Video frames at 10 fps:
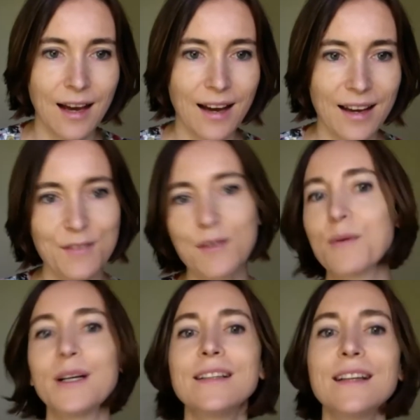Hi,
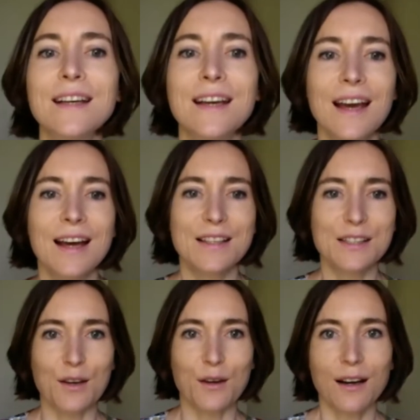everyone.
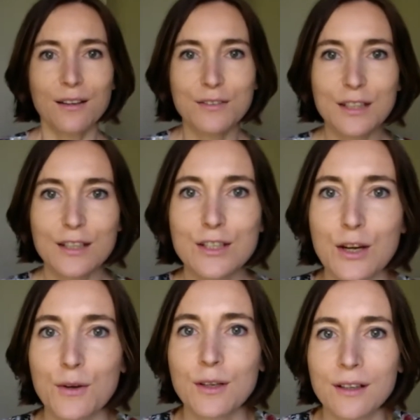So, after
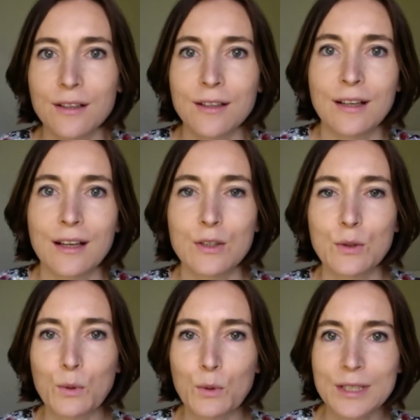Joe and I
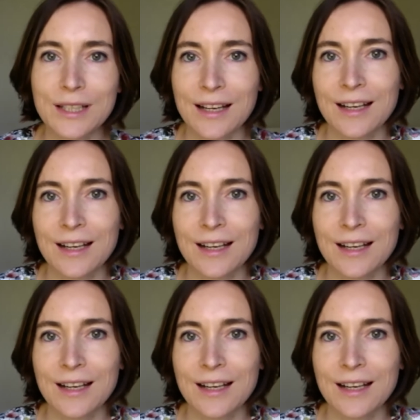talked